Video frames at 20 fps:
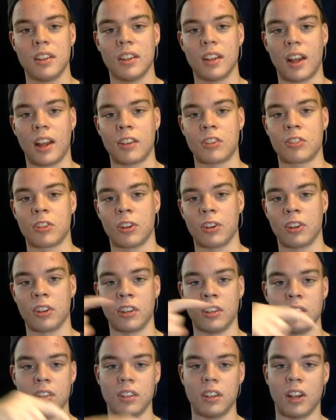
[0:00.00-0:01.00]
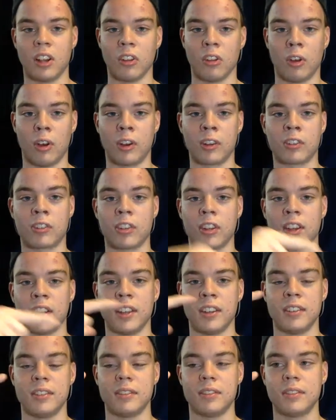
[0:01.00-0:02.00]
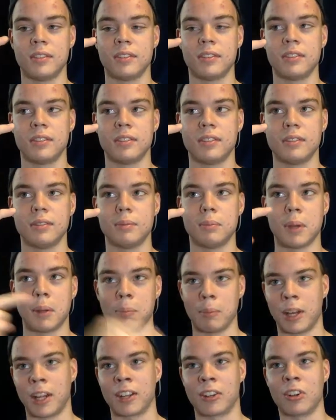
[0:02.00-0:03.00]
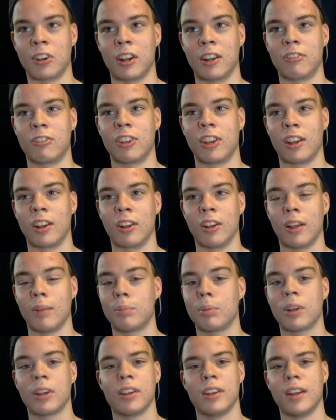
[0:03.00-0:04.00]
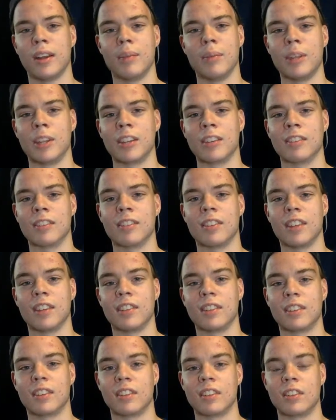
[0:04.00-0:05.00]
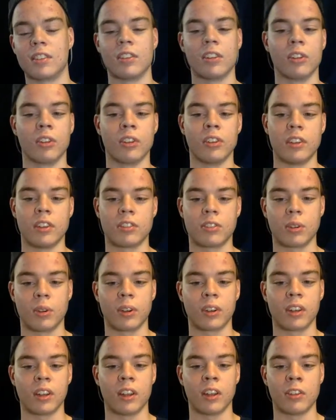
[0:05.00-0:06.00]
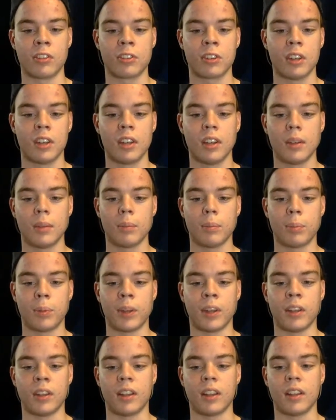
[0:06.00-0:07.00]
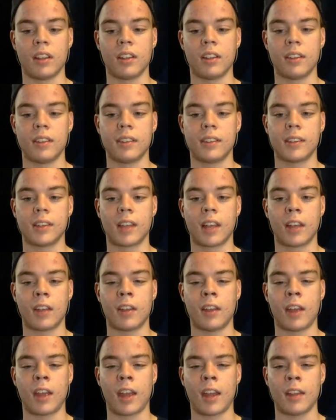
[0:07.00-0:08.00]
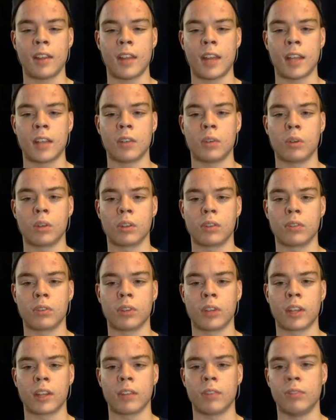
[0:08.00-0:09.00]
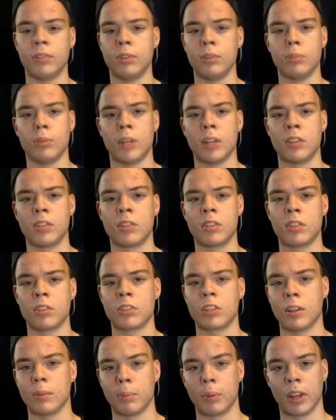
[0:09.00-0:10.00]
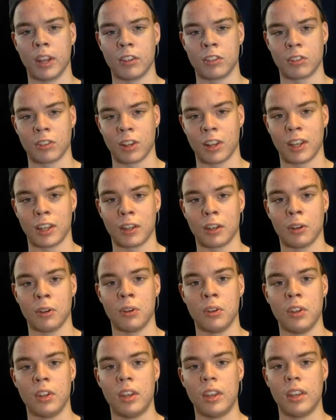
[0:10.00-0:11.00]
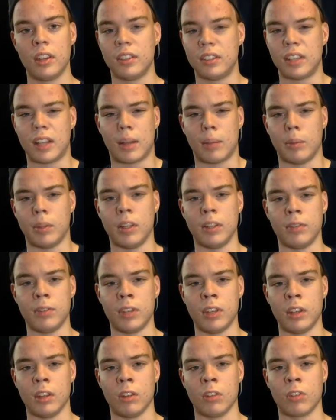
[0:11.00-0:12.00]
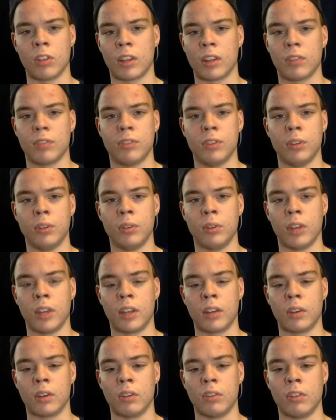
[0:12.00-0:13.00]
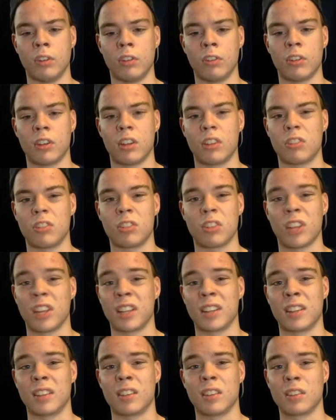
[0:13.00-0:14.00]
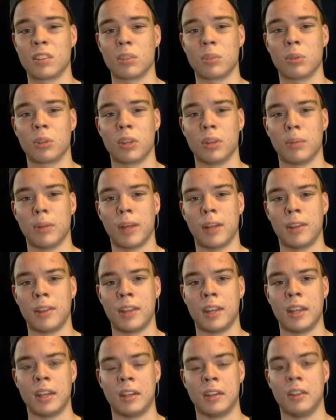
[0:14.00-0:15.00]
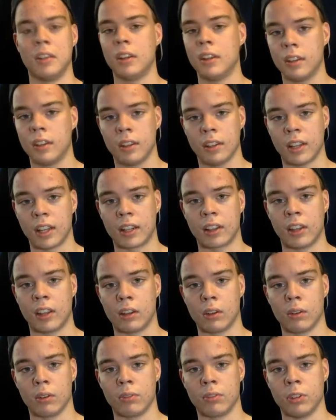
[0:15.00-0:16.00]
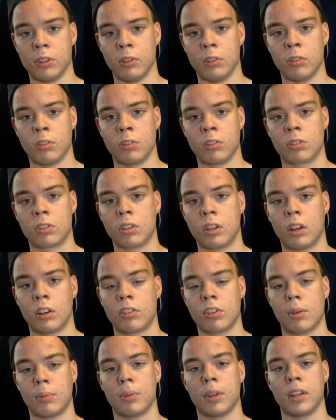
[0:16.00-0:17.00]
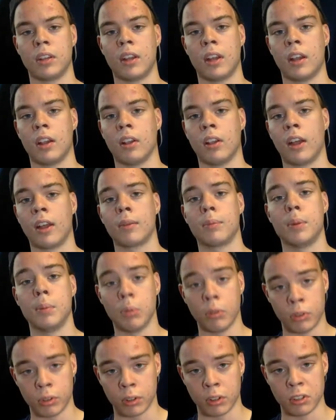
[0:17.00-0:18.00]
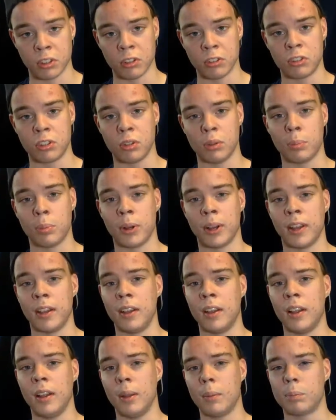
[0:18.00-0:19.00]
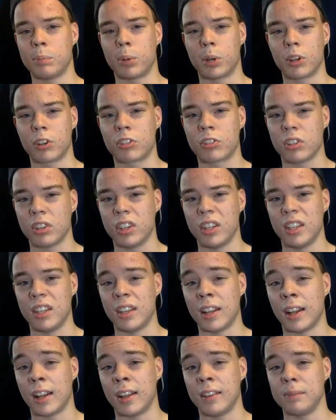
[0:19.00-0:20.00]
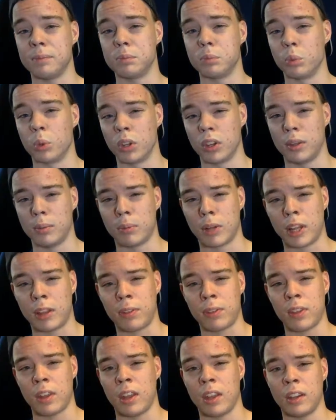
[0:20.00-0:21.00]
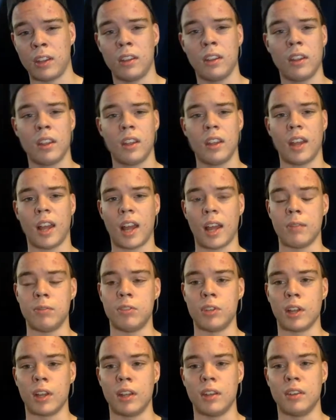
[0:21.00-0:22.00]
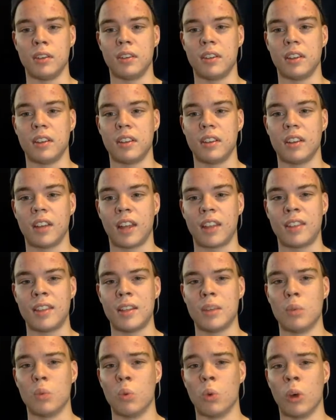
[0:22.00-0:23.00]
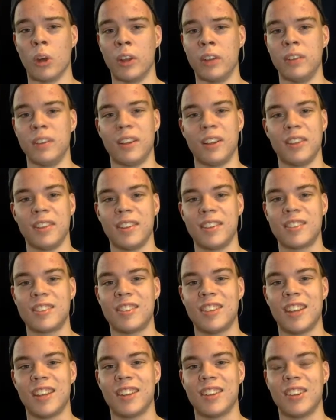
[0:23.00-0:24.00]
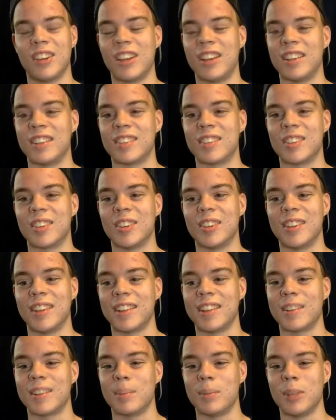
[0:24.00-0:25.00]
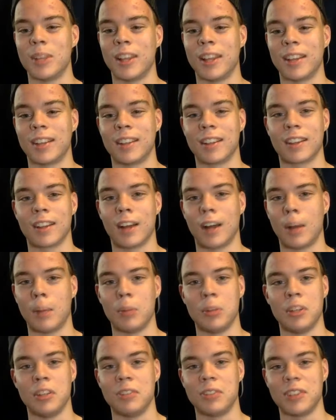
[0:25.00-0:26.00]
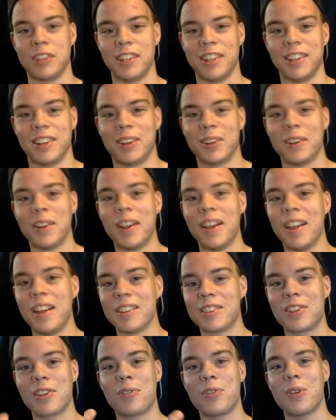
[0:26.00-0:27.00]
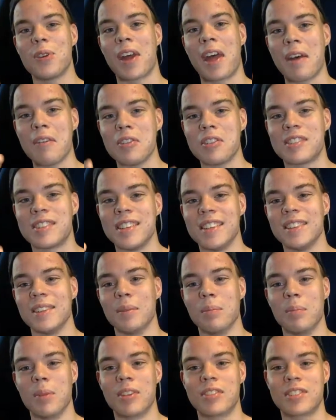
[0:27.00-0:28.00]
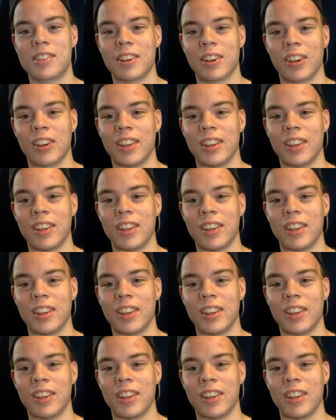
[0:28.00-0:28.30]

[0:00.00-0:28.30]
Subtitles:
I started alongside my Minecraft channel. I'm probably not making sense because it's a little disorganized, but I had that going for like a few months. It's called Blazing Lego. Not many videos, like a few Lego reviews, and I was just like, this isn't really my thing. Like, Lego reviews are something that a lot of people do on YouTube, but personally not really my thing. I've done, I think, one on this channel, and it turned out to be like a comedy video. So if you haven't seen the Mr.